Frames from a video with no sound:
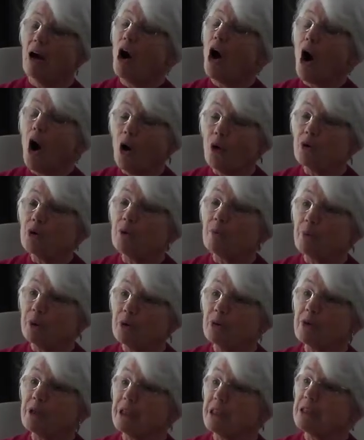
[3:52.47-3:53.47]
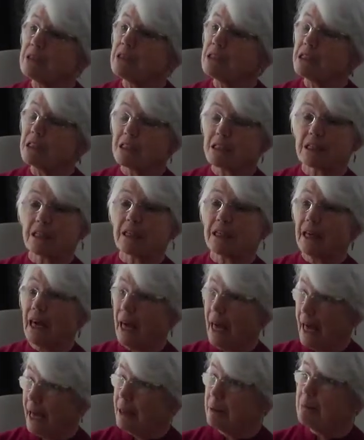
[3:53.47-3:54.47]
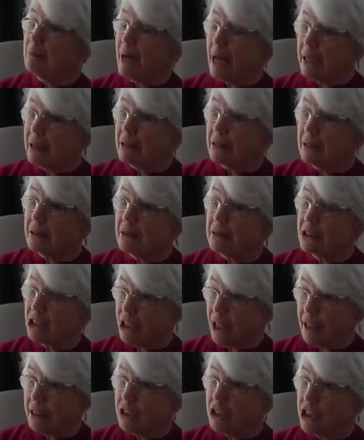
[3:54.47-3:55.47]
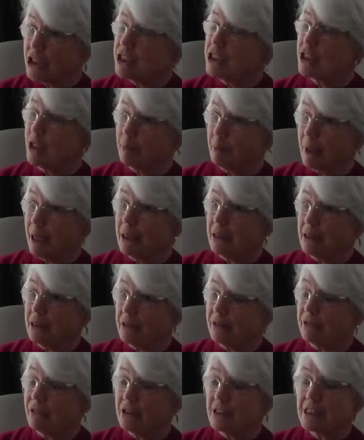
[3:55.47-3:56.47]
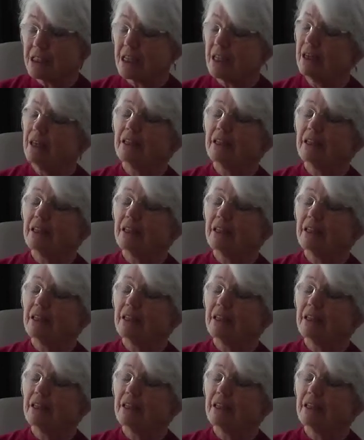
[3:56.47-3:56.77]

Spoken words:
older buildings can make changes that make a difference.